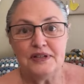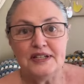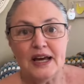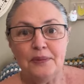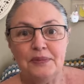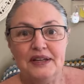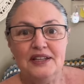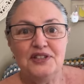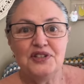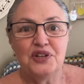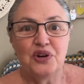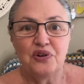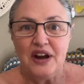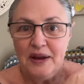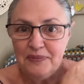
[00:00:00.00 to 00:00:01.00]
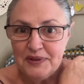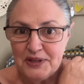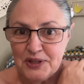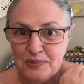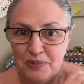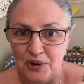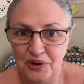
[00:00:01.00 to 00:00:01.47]
up Instagram this
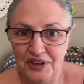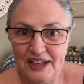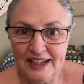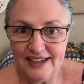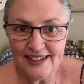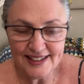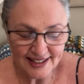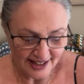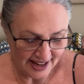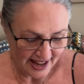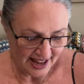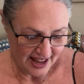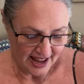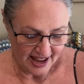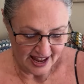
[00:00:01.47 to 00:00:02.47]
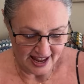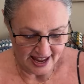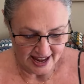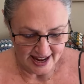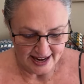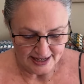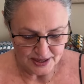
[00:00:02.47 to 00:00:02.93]
morning
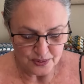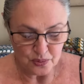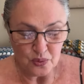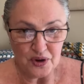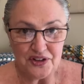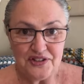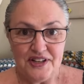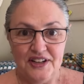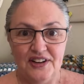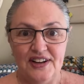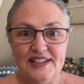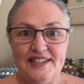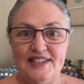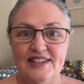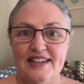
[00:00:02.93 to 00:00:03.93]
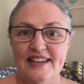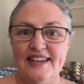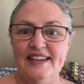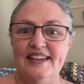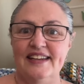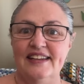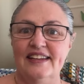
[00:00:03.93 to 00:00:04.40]
and what did I see?